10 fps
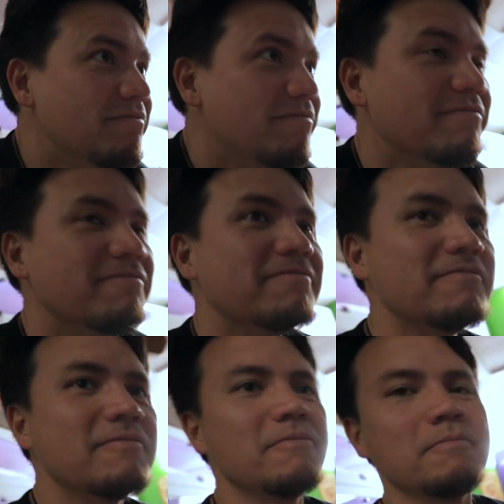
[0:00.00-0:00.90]
How old
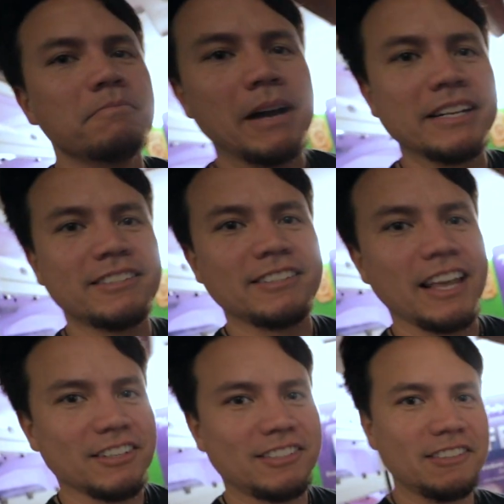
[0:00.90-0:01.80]
Sindri? Mine's
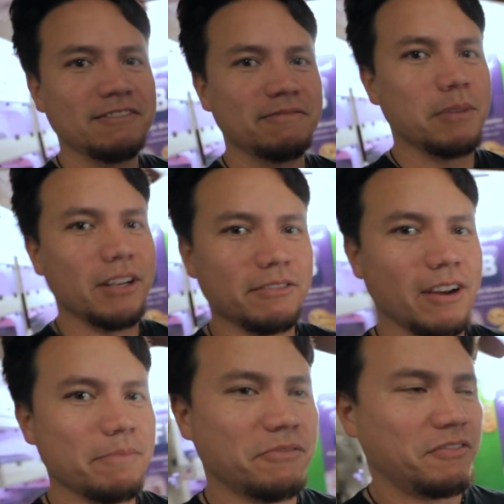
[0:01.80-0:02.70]
six, but
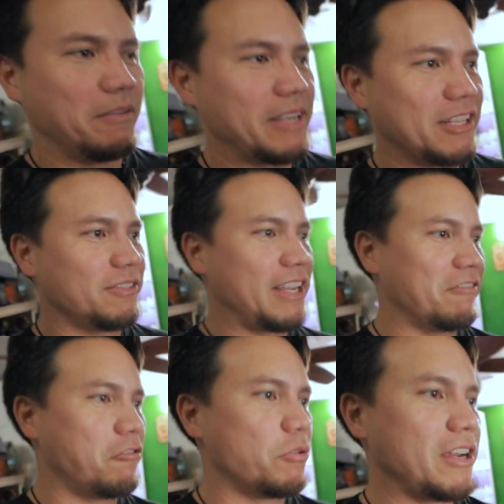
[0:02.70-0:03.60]
I'm I'm guessing we
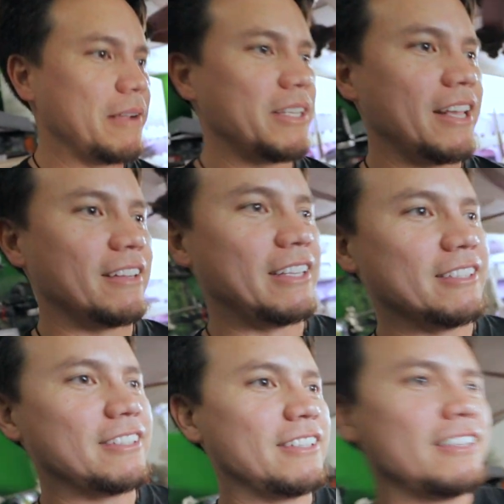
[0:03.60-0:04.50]
get four times that at least.